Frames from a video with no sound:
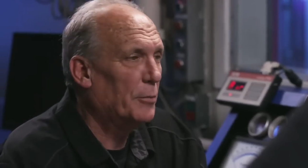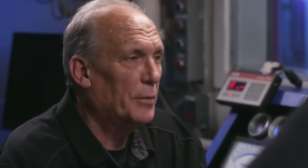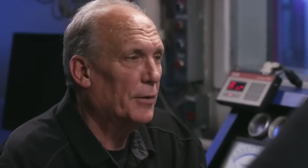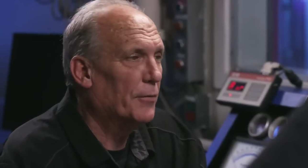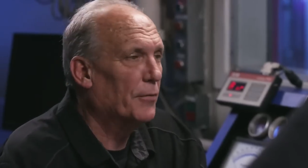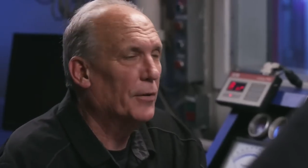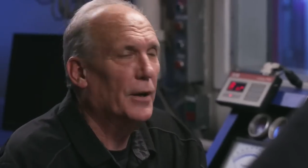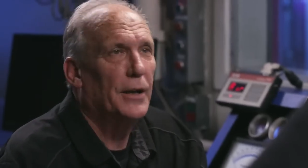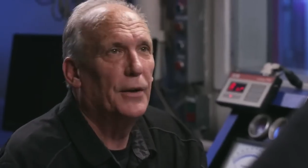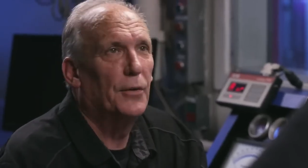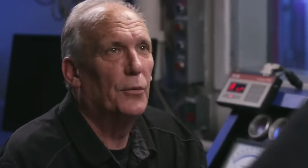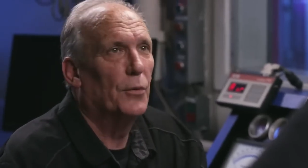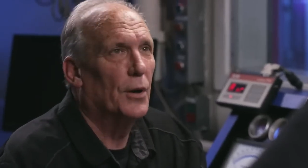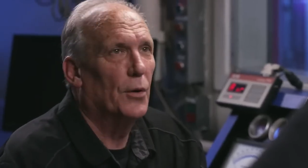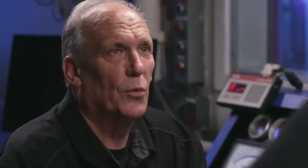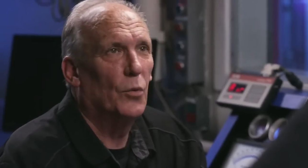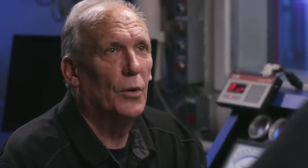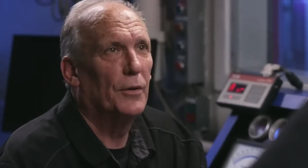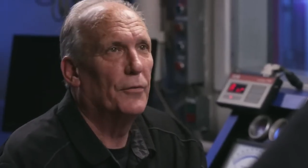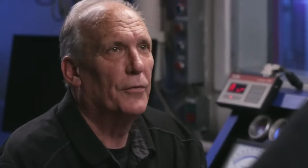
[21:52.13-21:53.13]
be afraid to run a
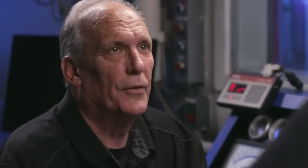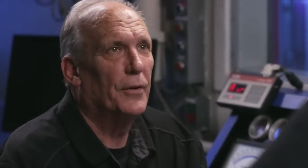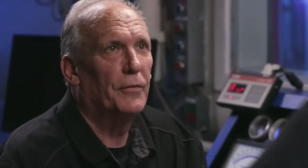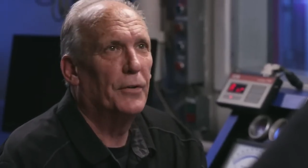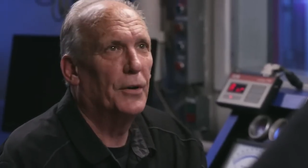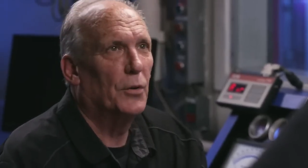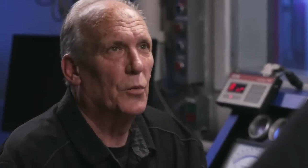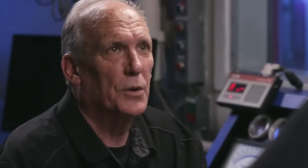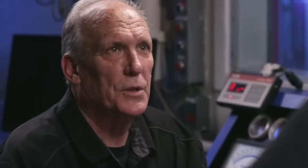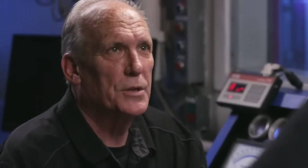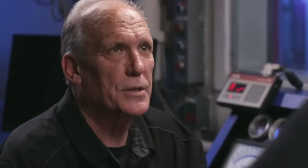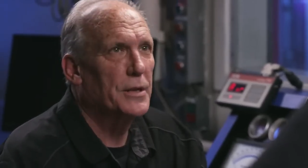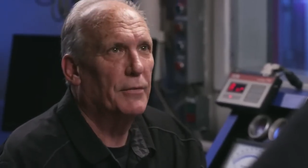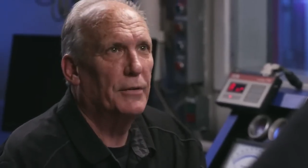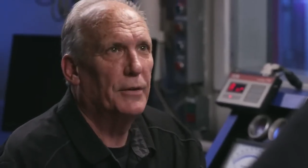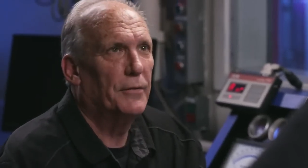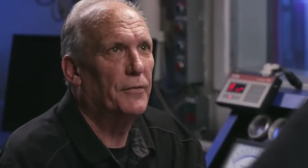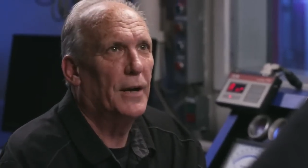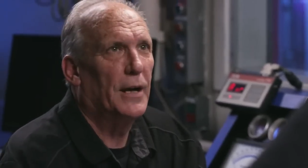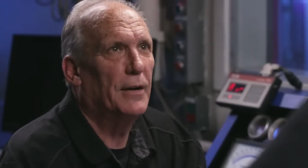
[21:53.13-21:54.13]
150 or
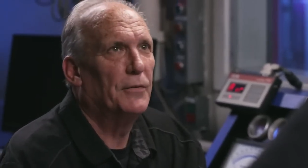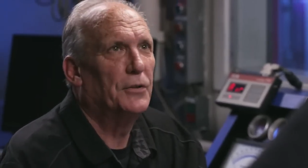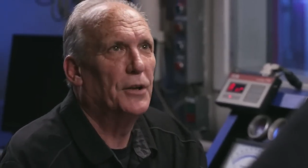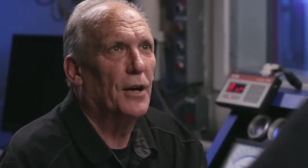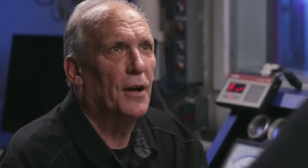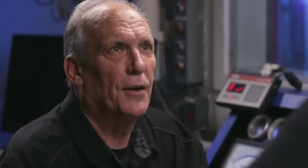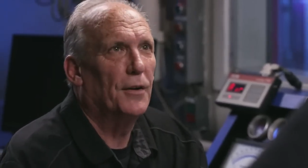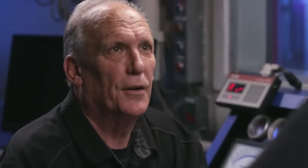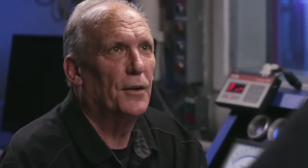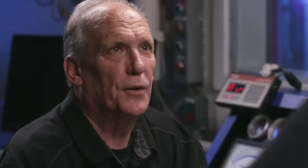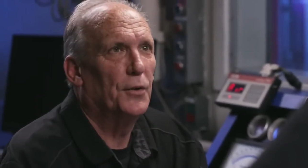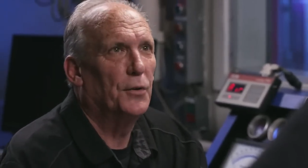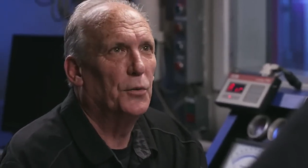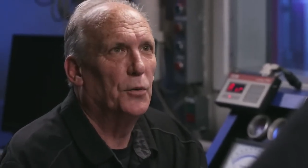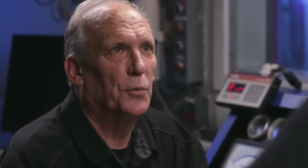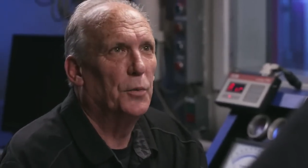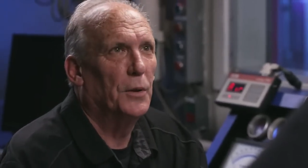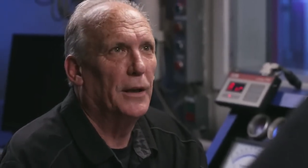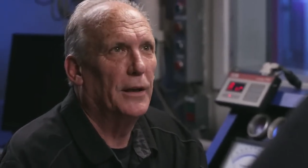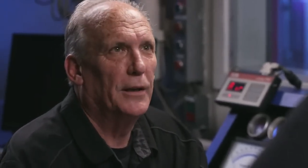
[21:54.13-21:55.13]
175 shot on a
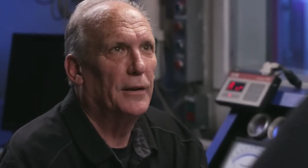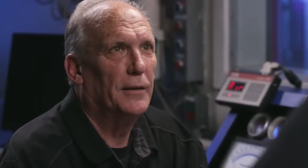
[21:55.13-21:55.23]
dual plane.